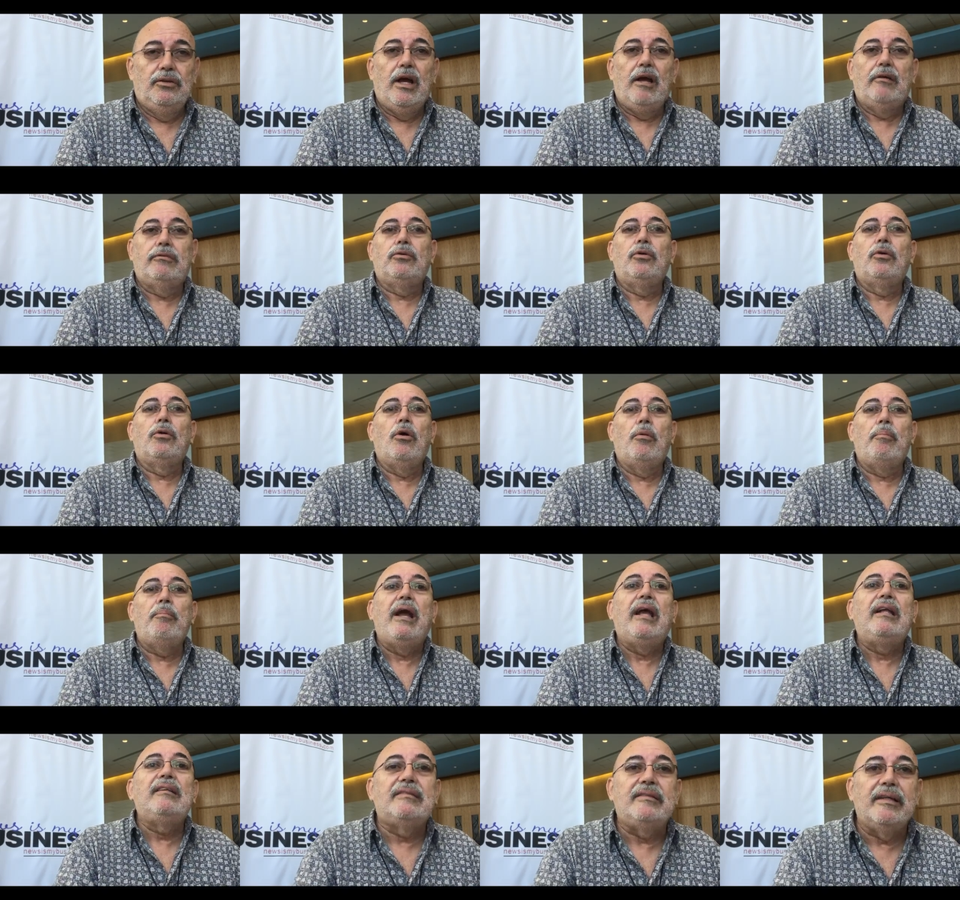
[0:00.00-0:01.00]
You have to go
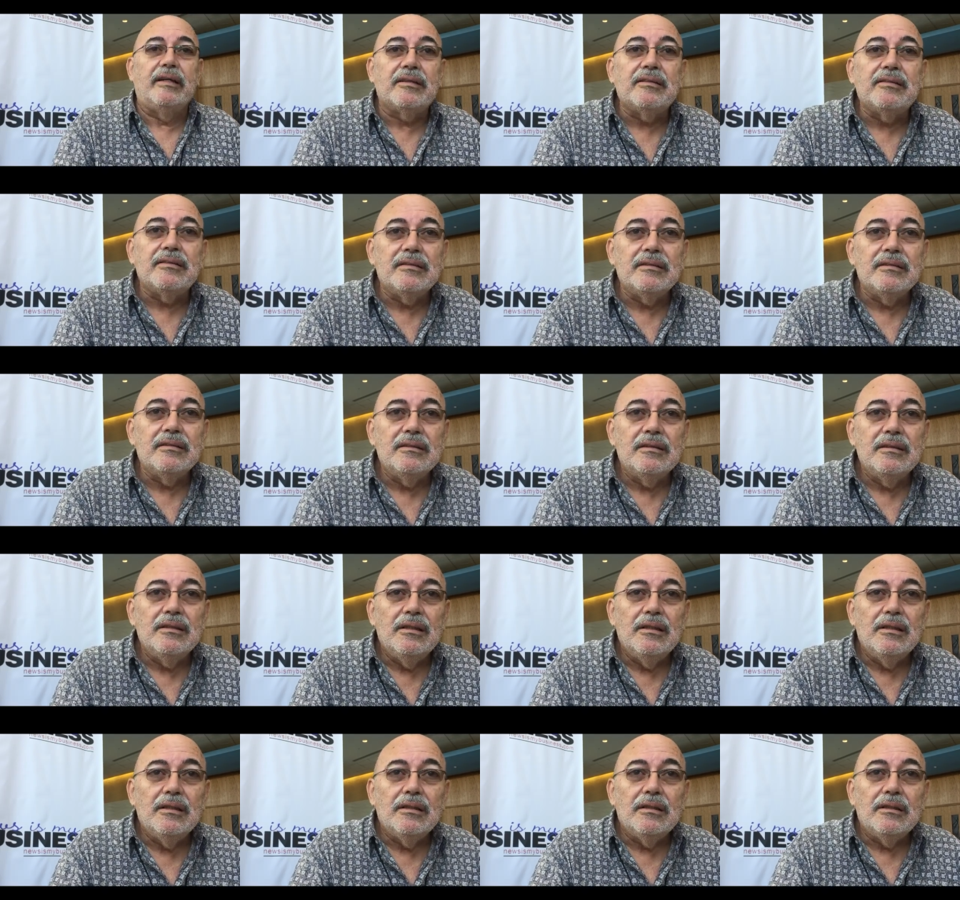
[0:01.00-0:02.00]
basics.
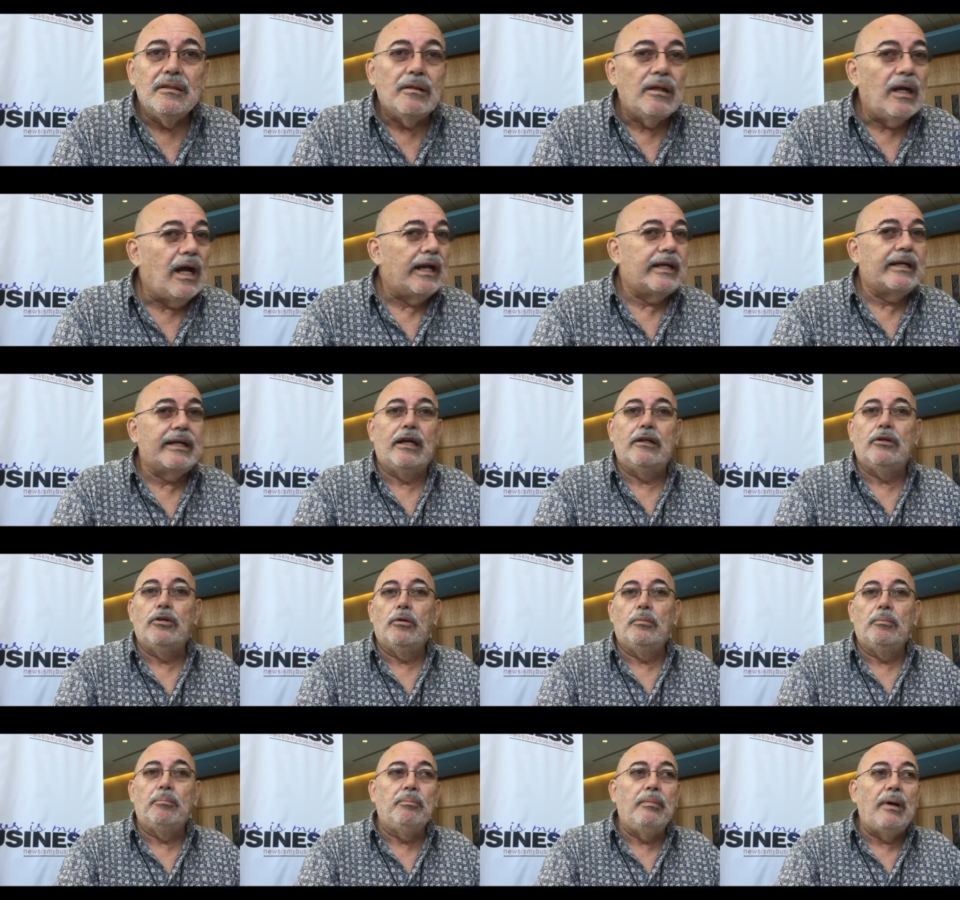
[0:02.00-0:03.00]
I
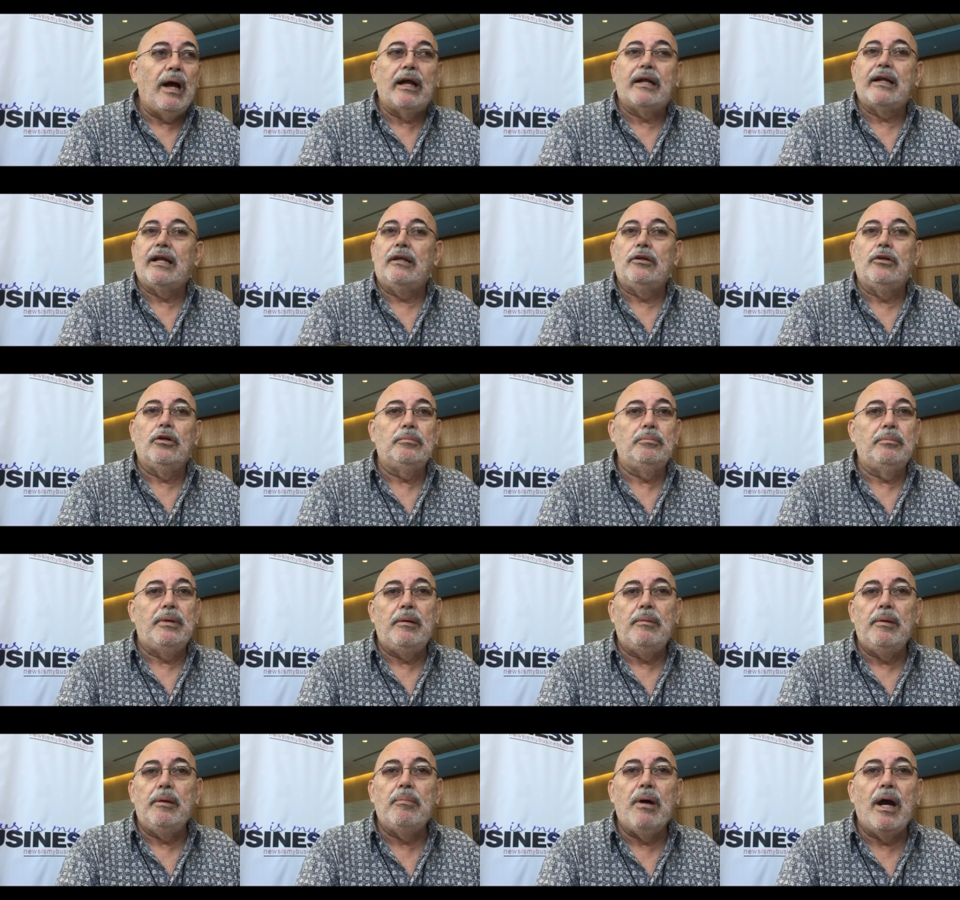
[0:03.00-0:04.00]
cannot I cannot
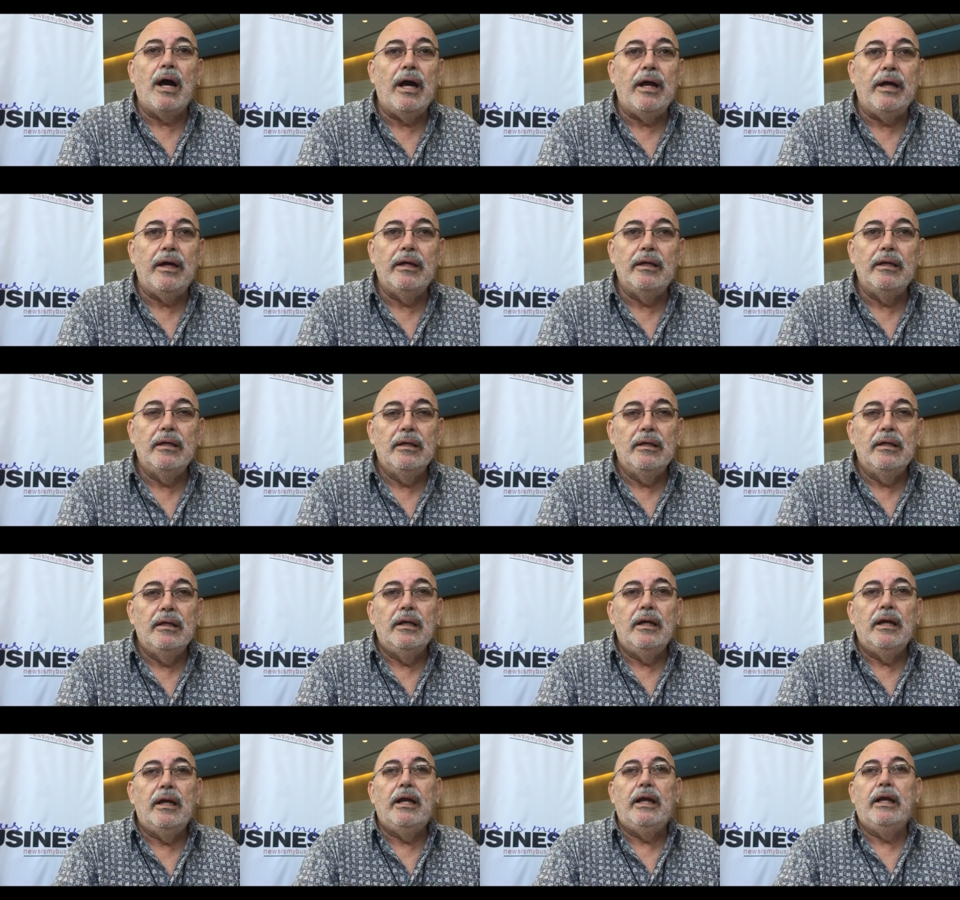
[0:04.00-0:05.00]
maybe buy
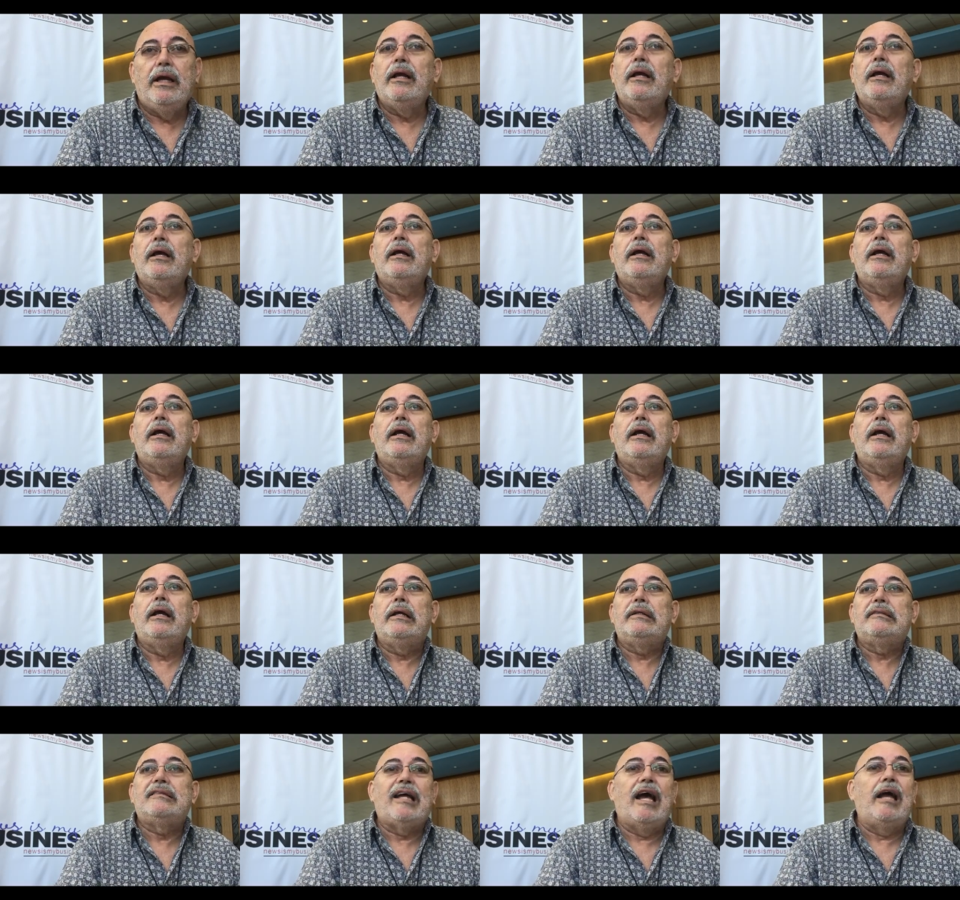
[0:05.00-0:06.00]

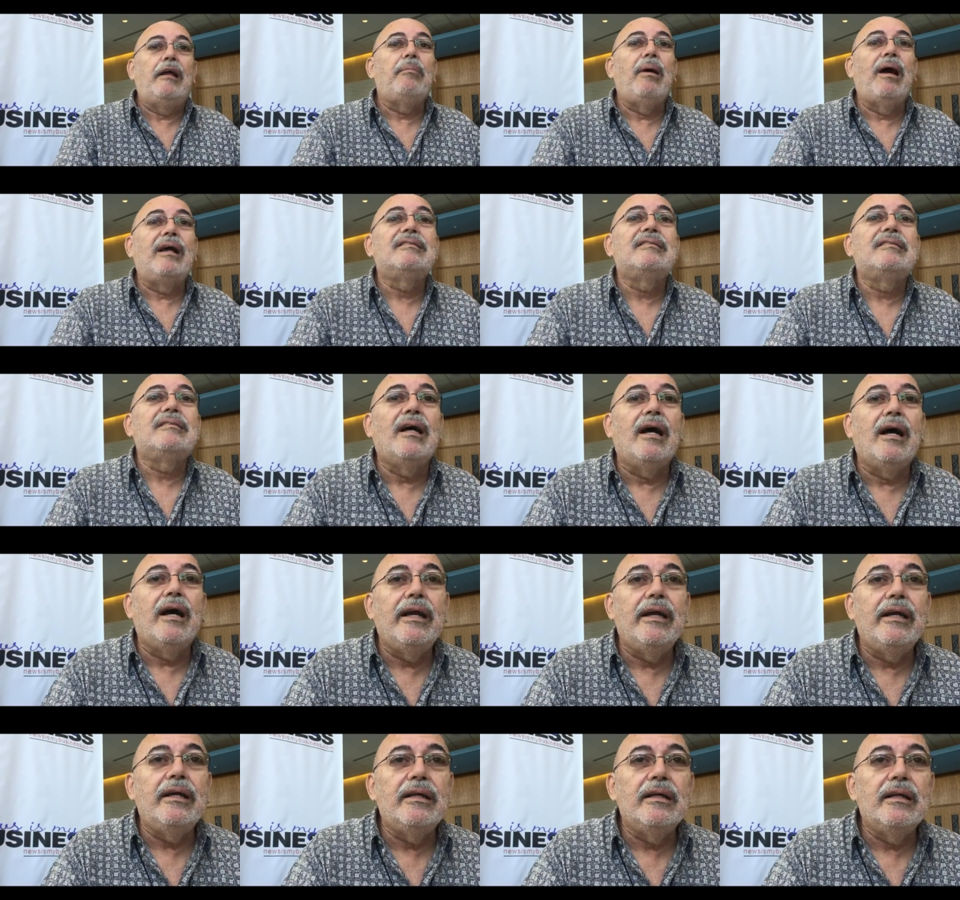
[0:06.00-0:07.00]
a, a
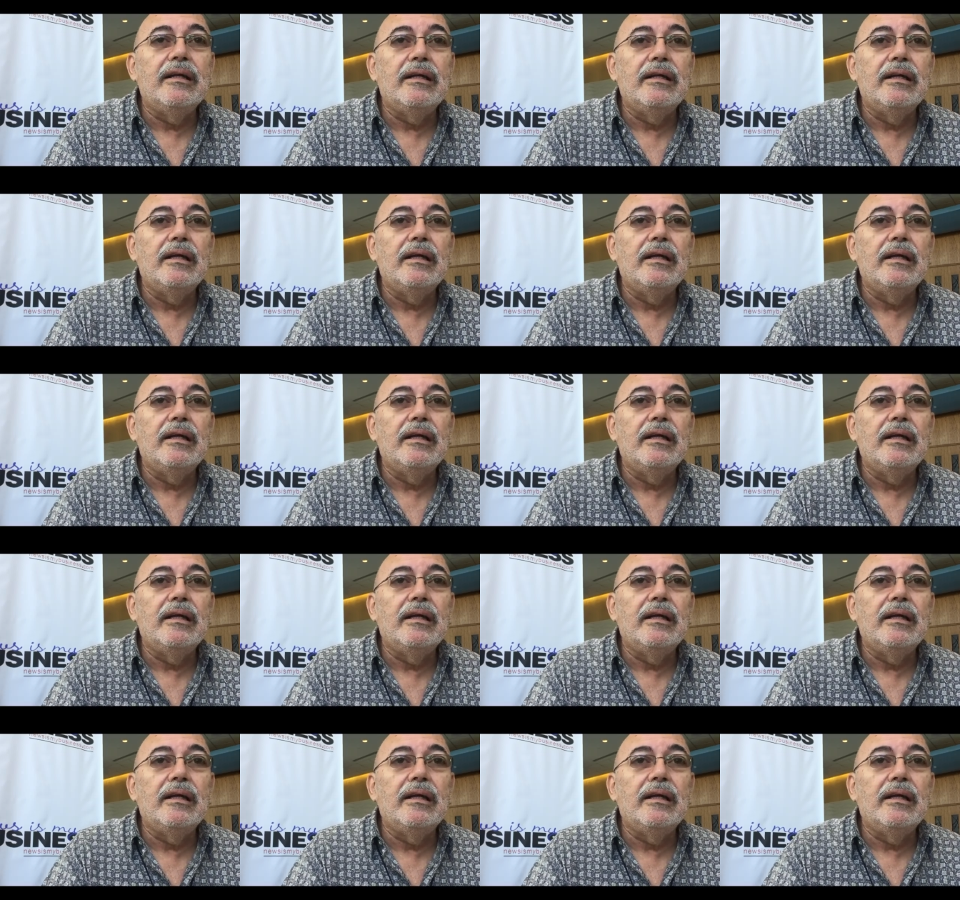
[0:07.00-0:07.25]
side-by-side